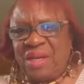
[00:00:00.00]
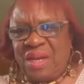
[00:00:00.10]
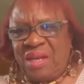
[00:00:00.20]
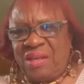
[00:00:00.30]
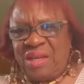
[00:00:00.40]

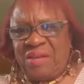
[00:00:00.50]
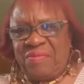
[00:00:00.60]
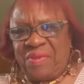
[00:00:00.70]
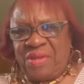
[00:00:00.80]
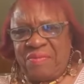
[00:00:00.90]
And then
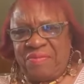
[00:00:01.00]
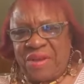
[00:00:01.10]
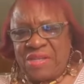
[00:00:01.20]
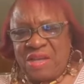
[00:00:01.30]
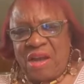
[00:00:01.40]
the
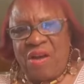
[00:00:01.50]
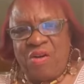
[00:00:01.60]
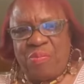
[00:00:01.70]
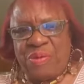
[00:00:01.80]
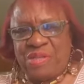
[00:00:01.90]
investor, our
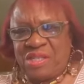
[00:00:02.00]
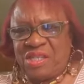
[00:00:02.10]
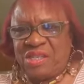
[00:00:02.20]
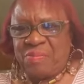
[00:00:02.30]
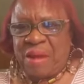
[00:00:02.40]
whole business
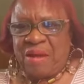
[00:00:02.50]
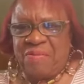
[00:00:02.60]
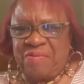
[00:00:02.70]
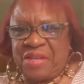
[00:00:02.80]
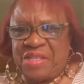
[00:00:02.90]
is about
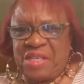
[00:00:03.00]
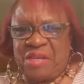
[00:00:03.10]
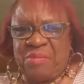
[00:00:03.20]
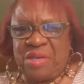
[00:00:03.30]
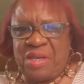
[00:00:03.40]
investing
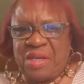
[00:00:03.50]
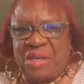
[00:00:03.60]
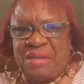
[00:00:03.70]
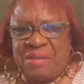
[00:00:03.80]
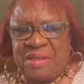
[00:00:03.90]
in
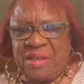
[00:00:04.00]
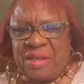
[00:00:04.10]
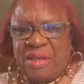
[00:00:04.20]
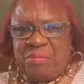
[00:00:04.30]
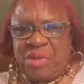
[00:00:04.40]

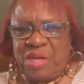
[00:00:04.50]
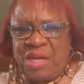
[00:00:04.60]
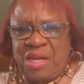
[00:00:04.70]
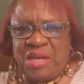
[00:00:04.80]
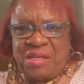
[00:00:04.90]

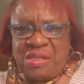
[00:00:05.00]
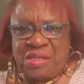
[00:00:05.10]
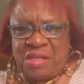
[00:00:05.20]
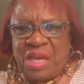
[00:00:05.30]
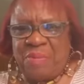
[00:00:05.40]

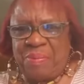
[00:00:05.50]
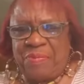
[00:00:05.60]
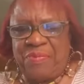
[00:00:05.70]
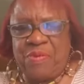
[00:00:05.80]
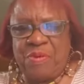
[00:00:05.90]
millionaires that
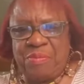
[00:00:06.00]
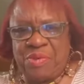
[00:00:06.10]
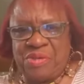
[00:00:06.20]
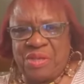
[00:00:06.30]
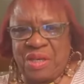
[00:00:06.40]
perform
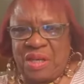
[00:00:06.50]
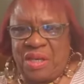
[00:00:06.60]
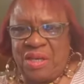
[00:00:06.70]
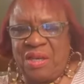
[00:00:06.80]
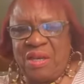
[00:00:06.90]
music
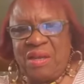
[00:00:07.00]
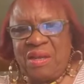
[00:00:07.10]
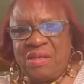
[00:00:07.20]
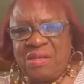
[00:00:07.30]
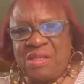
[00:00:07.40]
in
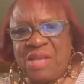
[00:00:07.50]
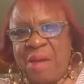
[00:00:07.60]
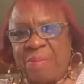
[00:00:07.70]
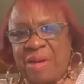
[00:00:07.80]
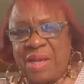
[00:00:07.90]
the
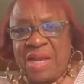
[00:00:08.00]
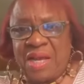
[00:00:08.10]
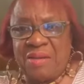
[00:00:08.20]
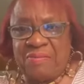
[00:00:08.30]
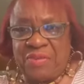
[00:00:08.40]
top of the
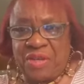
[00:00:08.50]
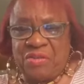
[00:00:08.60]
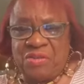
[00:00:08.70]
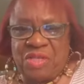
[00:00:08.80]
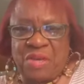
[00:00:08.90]
line
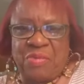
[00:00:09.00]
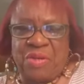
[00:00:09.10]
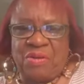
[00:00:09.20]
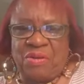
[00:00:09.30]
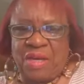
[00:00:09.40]
venues that we
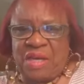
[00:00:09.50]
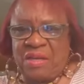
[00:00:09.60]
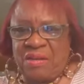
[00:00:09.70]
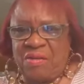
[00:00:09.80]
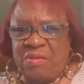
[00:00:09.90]

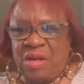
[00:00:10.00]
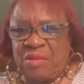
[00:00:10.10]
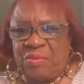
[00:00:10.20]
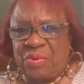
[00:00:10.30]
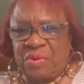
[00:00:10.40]
locate around
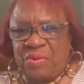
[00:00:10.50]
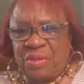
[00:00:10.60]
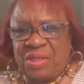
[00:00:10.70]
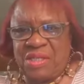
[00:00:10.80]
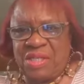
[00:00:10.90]
the world
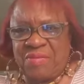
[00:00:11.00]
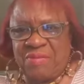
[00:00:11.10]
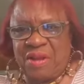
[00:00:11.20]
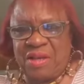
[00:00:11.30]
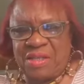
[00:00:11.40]
in the
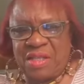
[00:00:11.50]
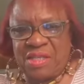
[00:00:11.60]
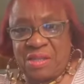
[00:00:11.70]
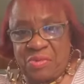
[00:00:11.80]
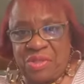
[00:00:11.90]
7
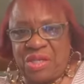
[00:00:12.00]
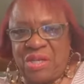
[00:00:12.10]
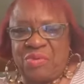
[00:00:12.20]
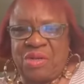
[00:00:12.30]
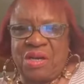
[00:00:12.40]
continents. And we tell
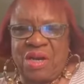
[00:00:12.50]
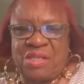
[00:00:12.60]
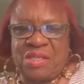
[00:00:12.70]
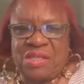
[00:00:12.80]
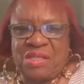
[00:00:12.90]
you what the
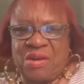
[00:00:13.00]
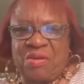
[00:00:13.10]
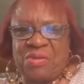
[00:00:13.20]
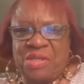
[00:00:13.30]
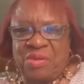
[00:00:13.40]
continents
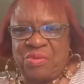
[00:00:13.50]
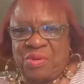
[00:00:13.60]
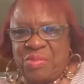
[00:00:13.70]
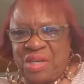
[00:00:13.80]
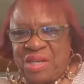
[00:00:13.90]
are, we tell you what
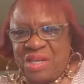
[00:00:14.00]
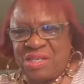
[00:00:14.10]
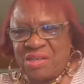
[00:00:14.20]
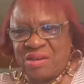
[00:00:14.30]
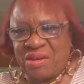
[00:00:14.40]
the
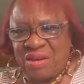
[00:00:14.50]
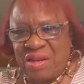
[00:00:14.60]
millionaires are.